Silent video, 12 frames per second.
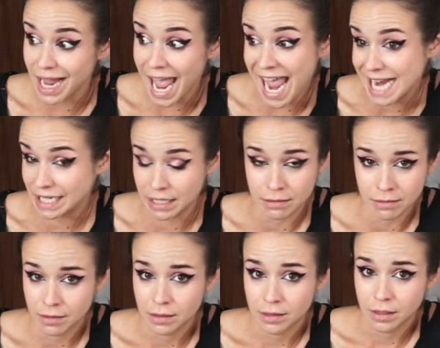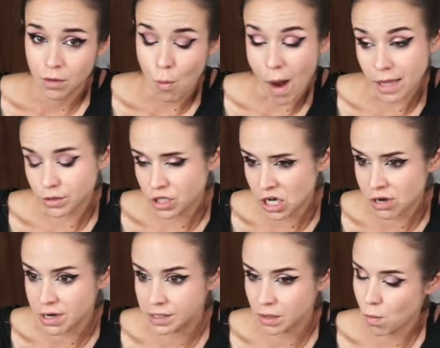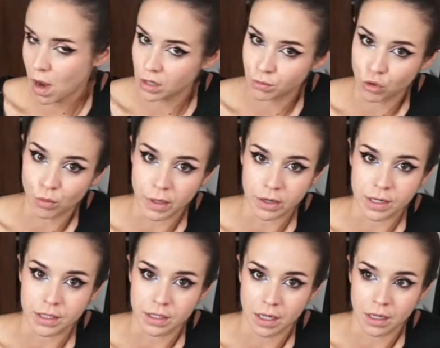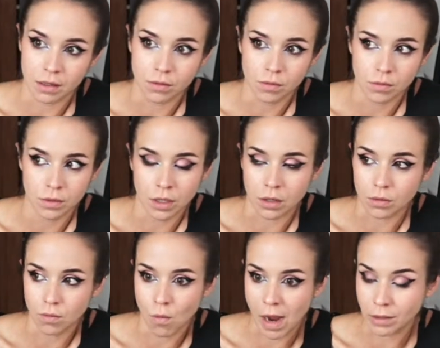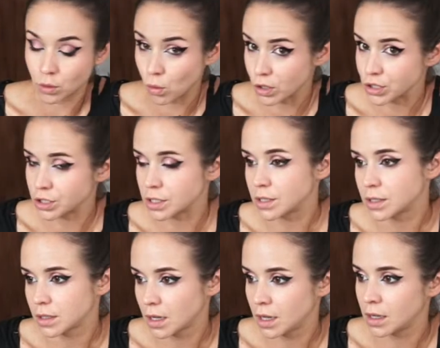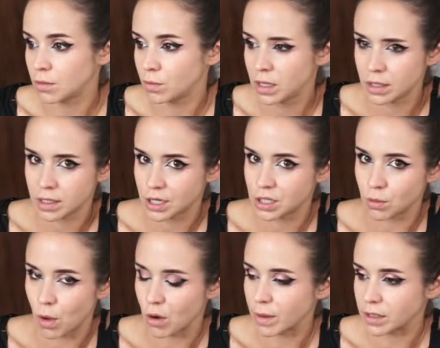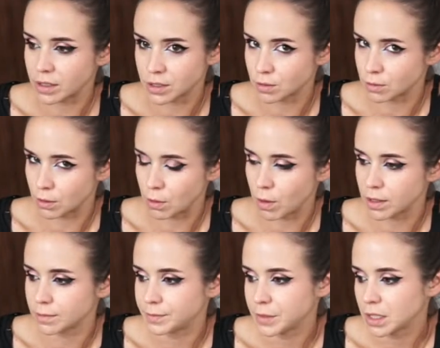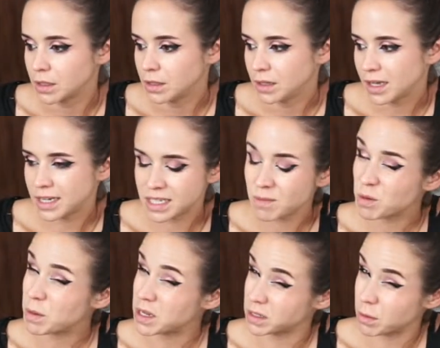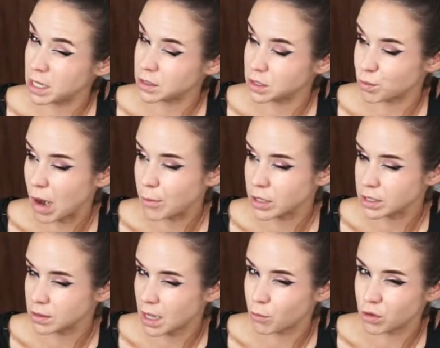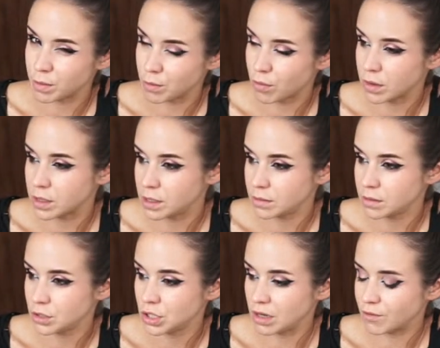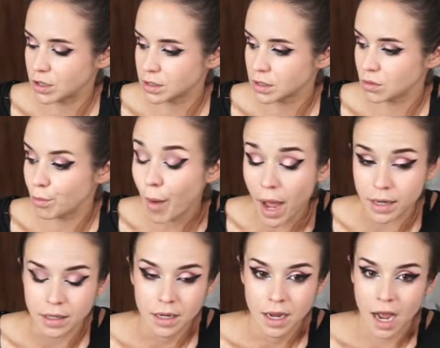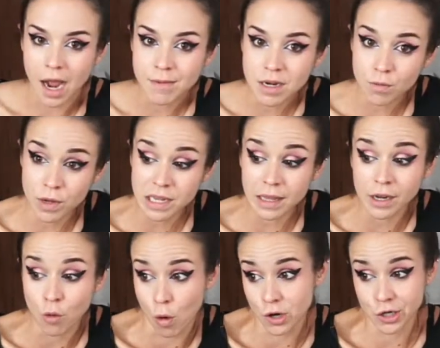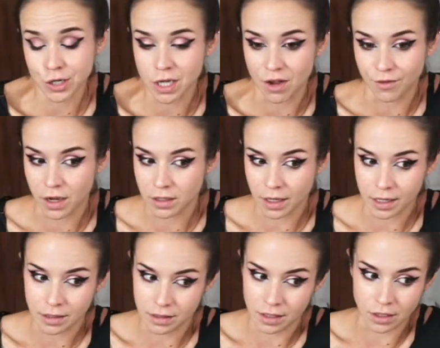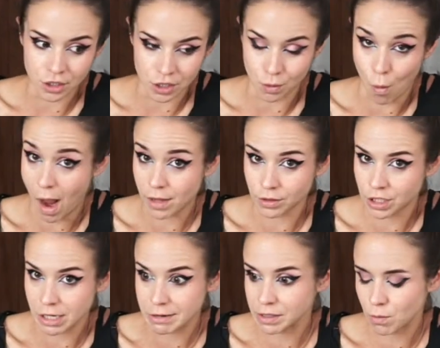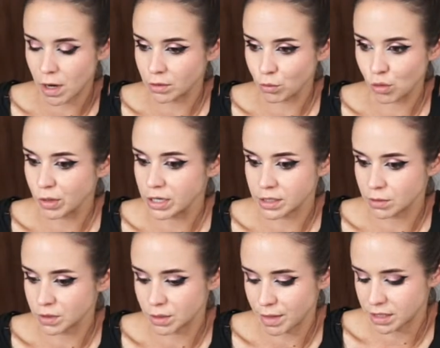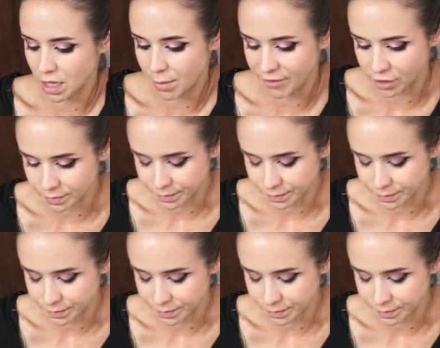ate wild cherries and wild mulberries and wild oranges, and we didn't touch the watermelon because there was only one, and it seemed to be on somebody else's property, so that would have been pretty shitty for us to do. But I mean, we like gorged ourselves on like delicious wild cherries and wild mulberries. It was the best time ever.